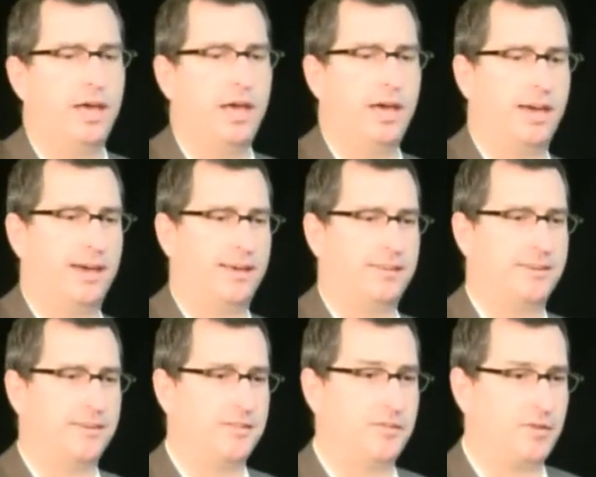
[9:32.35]
And
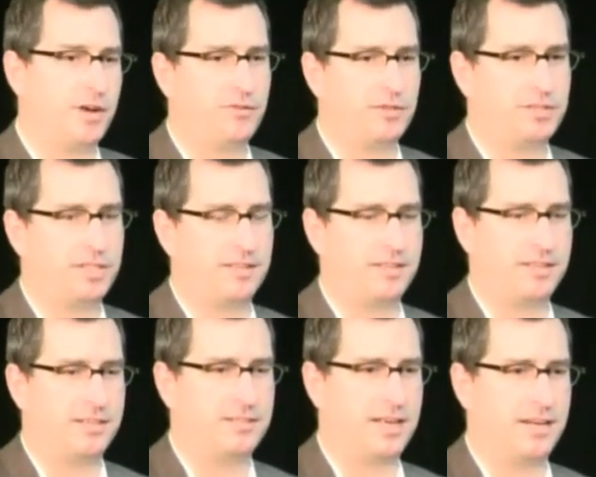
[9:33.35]
the very first thing that
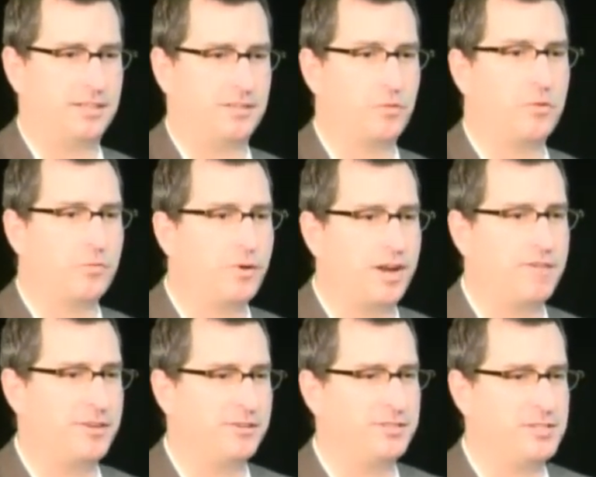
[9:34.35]
they said is, well, whatever
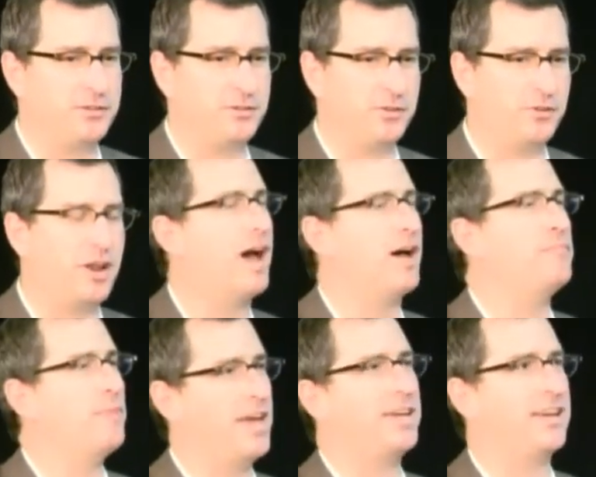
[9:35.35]
you do not
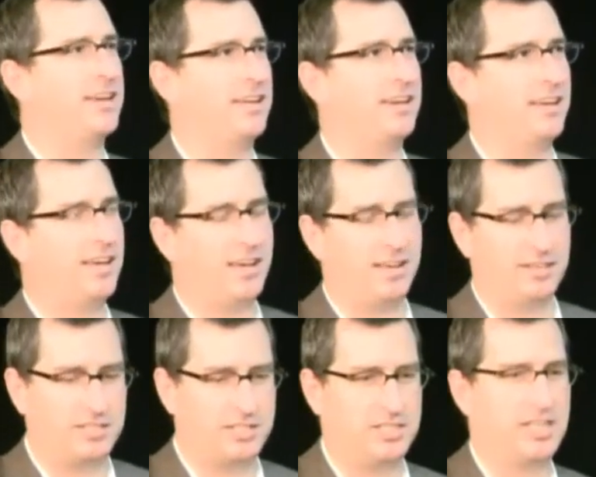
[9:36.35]
make it a
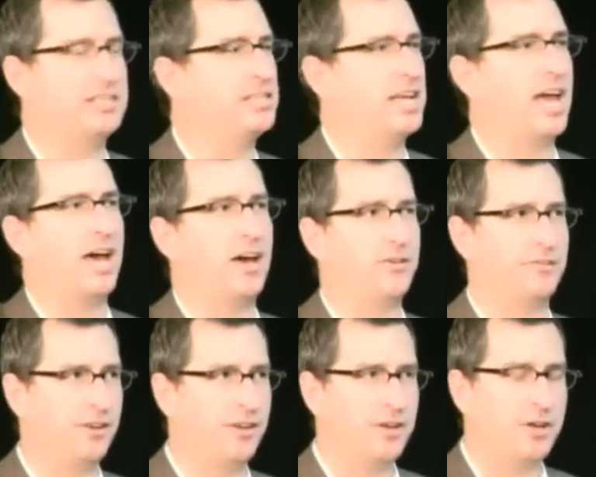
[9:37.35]

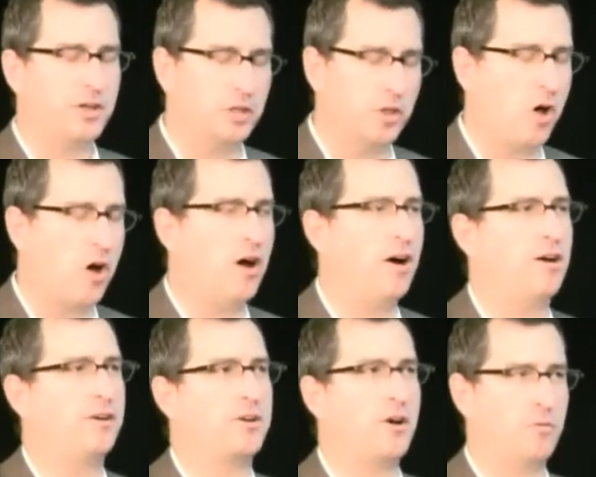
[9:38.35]
sit-down,
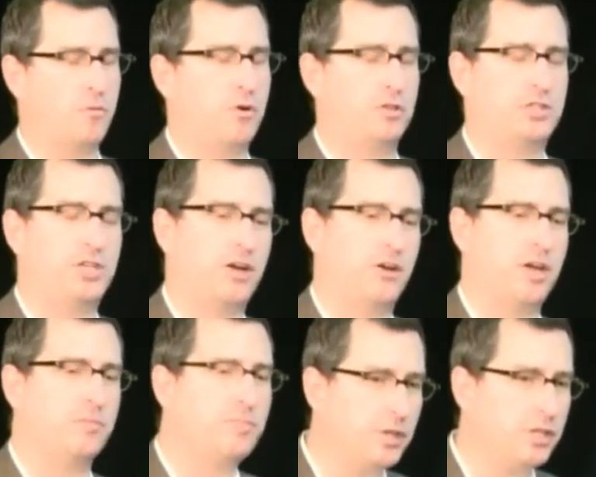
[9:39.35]
long award show,
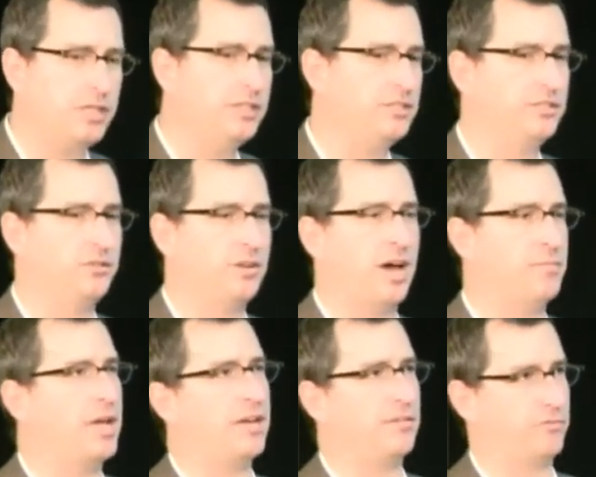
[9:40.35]
and please do not
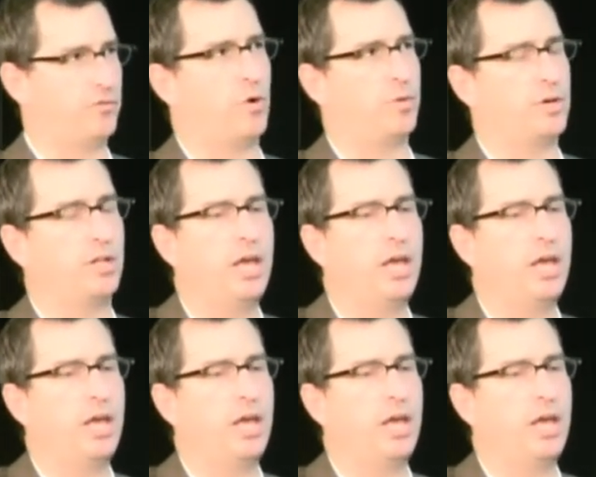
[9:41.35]
make it formal.